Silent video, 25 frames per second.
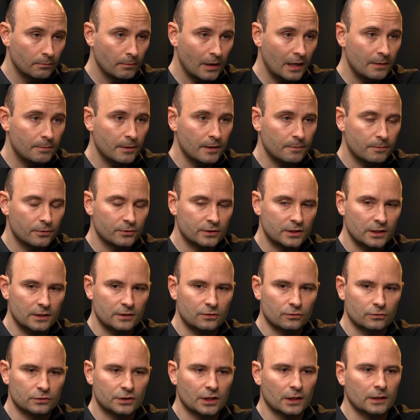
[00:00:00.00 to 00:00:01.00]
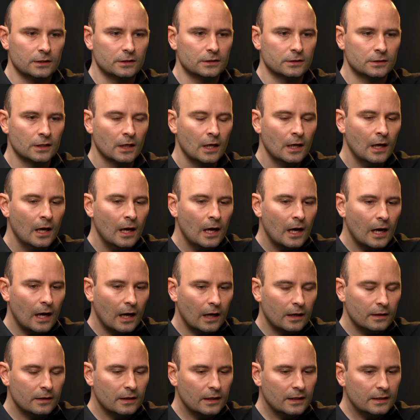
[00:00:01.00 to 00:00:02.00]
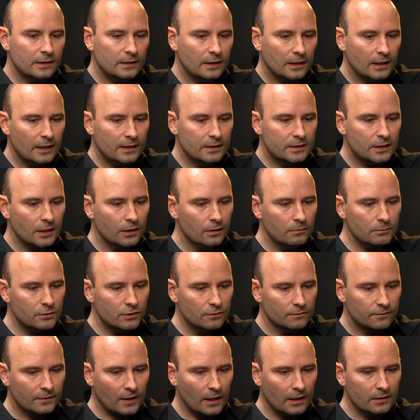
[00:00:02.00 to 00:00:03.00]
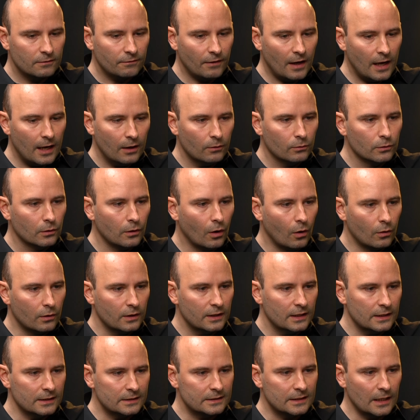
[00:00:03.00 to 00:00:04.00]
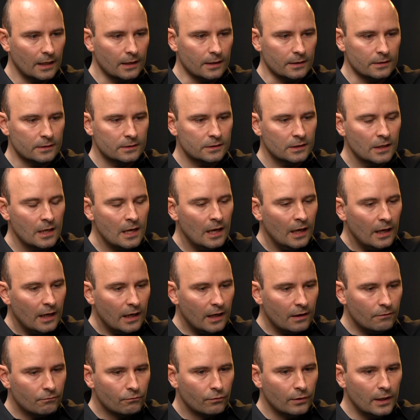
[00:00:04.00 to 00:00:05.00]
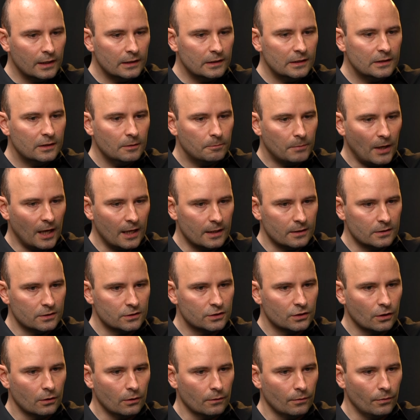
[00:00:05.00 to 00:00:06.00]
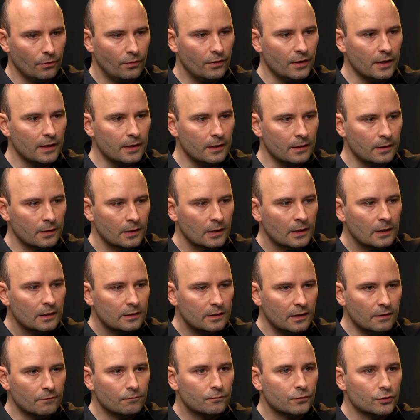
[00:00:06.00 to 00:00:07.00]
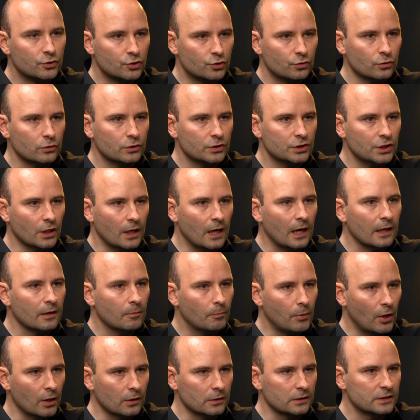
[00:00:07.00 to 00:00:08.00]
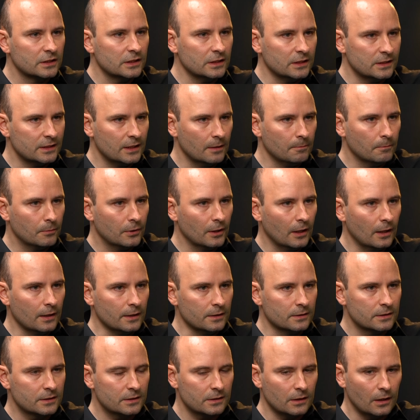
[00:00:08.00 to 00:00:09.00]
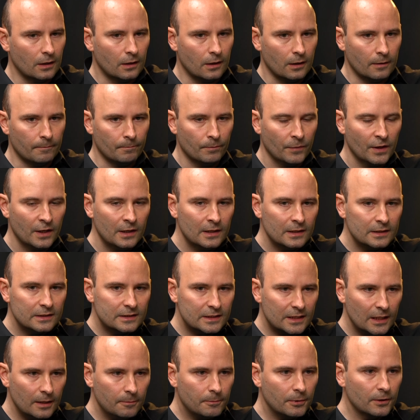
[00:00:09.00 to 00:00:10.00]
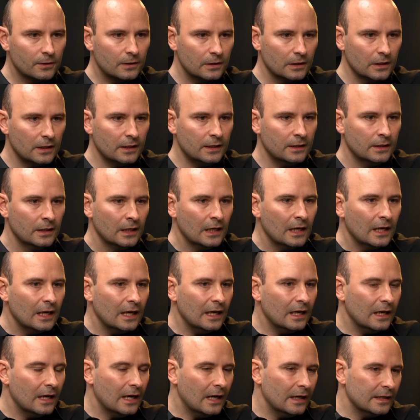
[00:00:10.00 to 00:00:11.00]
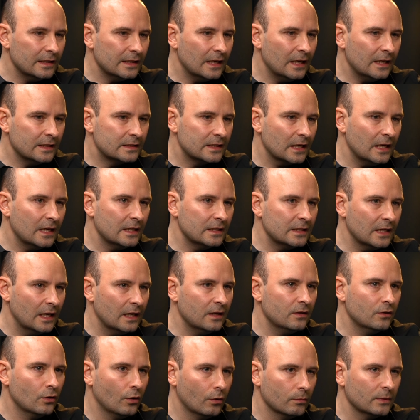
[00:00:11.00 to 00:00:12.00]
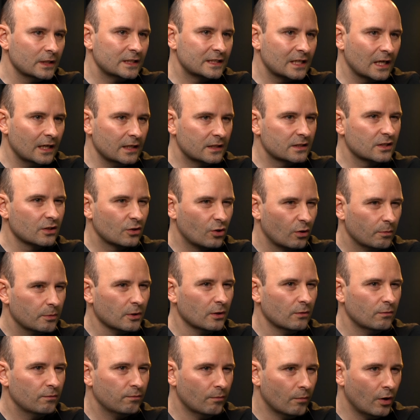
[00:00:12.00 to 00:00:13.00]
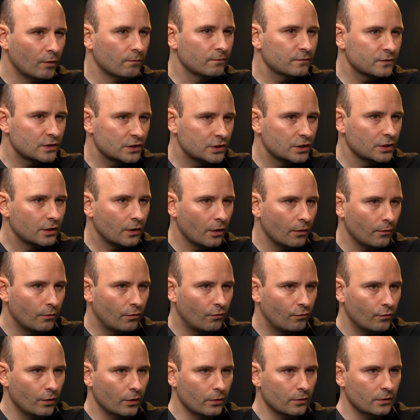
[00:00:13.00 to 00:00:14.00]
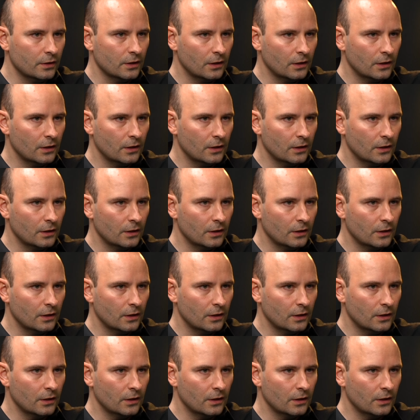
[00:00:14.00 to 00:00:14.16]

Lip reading: there may be procedural changes. And in terms of kind of how long it takes, it really depends on the infrastructure and the policies in place. Typically, It normally takes a couple of months to go through,